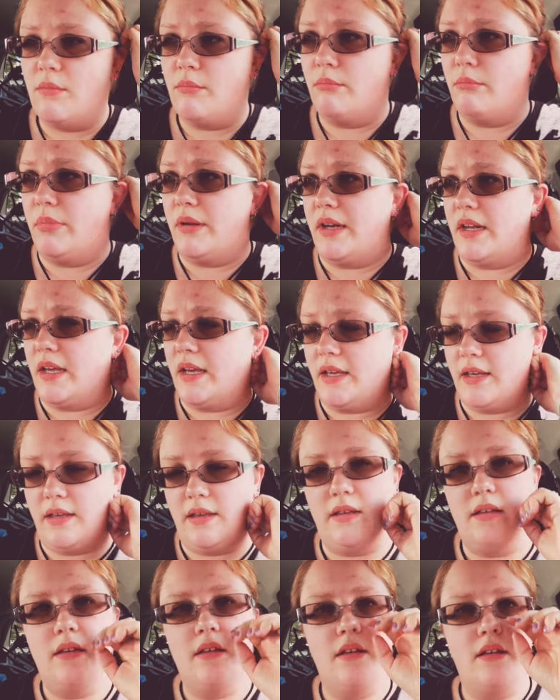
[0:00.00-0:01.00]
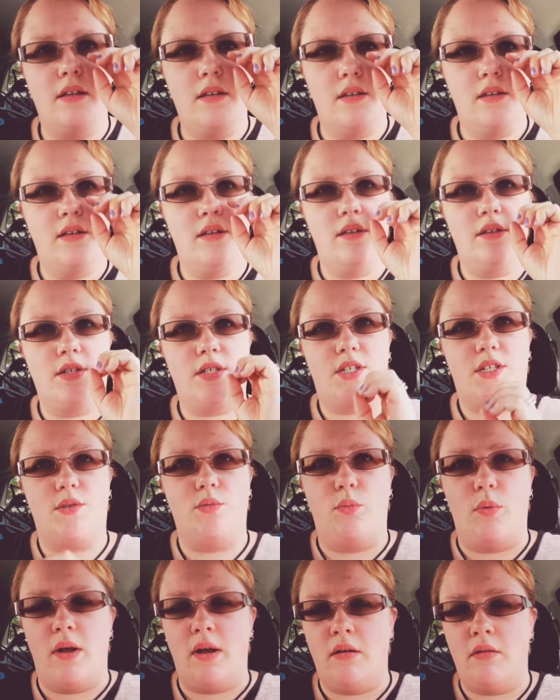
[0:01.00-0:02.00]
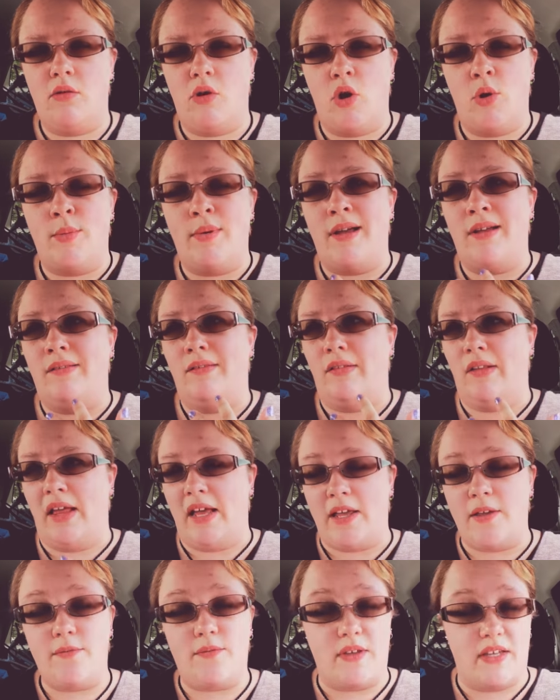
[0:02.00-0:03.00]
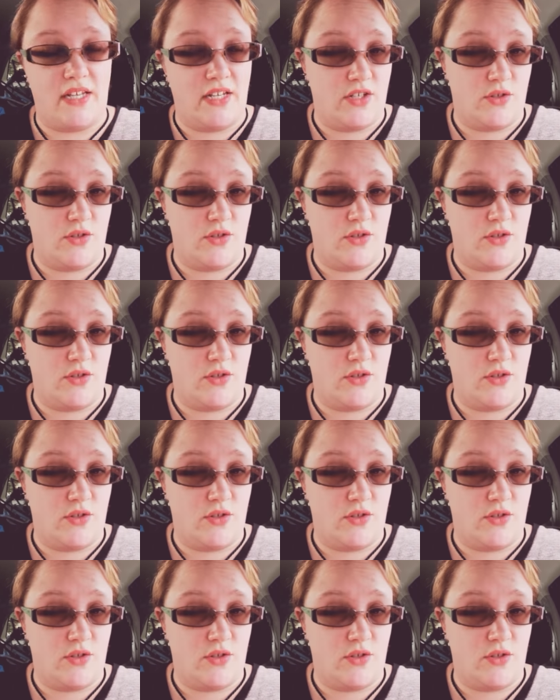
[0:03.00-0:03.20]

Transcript: But I swear on my life, it